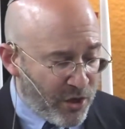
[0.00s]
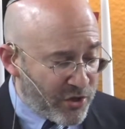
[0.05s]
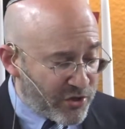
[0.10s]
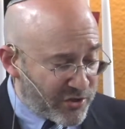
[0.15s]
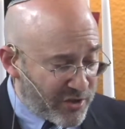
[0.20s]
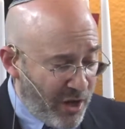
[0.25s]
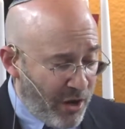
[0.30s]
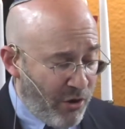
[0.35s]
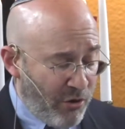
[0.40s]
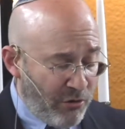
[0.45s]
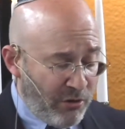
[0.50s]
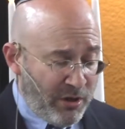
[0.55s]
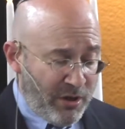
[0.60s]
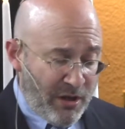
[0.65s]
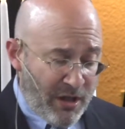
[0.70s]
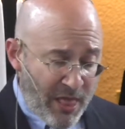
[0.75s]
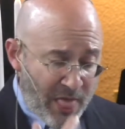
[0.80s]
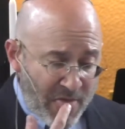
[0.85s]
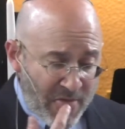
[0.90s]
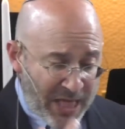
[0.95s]
So
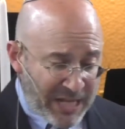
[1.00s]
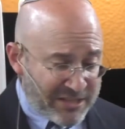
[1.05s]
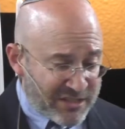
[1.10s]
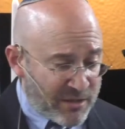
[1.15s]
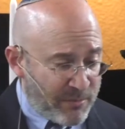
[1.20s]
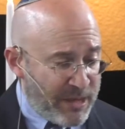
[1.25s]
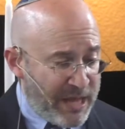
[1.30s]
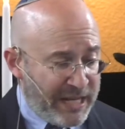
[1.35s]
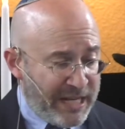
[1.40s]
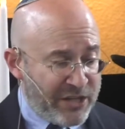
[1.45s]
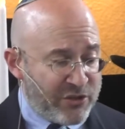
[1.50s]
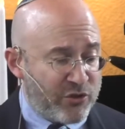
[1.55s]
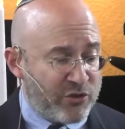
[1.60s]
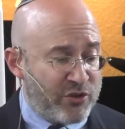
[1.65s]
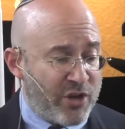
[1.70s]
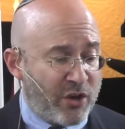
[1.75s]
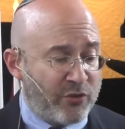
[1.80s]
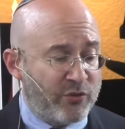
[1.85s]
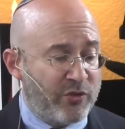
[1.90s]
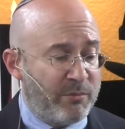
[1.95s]
that's some of that
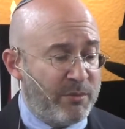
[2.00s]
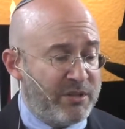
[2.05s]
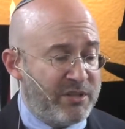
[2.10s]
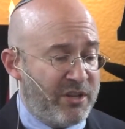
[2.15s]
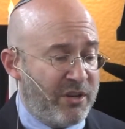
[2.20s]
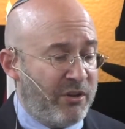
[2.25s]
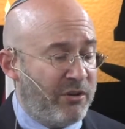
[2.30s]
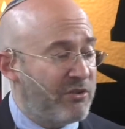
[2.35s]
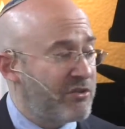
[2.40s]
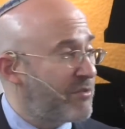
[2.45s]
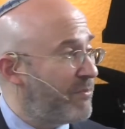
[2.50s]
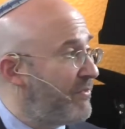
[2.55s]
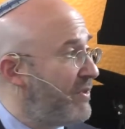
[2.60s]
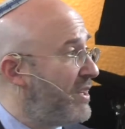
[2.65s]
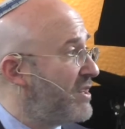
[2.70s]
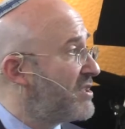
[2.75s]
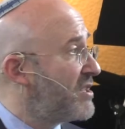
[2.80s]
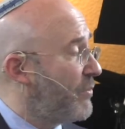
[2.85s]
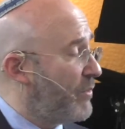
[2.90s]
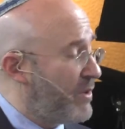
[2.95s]
introductory material, some
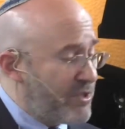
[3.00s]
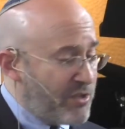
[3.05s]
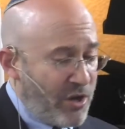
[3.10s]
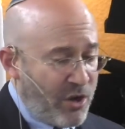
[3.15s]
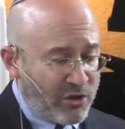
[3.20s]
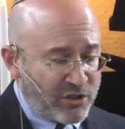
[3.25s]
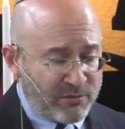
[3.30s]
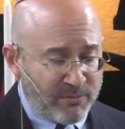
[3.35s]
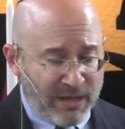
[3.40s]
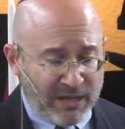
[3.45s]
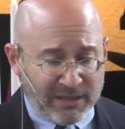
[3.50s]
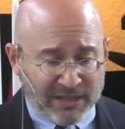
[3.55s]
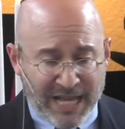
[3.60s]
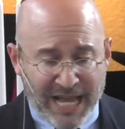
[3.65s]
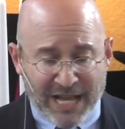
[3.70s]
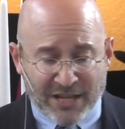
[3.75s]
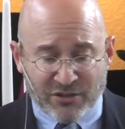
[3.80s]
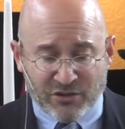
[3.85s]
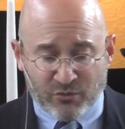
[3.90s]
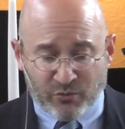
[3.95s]
things that we talked about
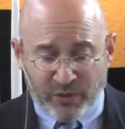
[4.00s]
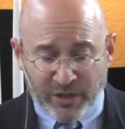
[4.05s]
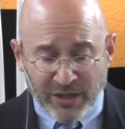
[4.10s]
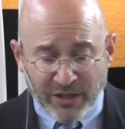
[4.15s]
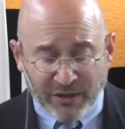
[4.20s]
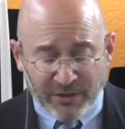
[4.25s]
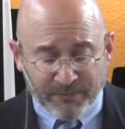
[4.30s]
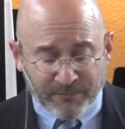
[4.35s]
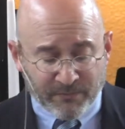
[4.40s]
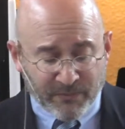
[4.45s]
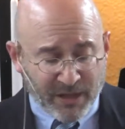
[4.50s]
last week.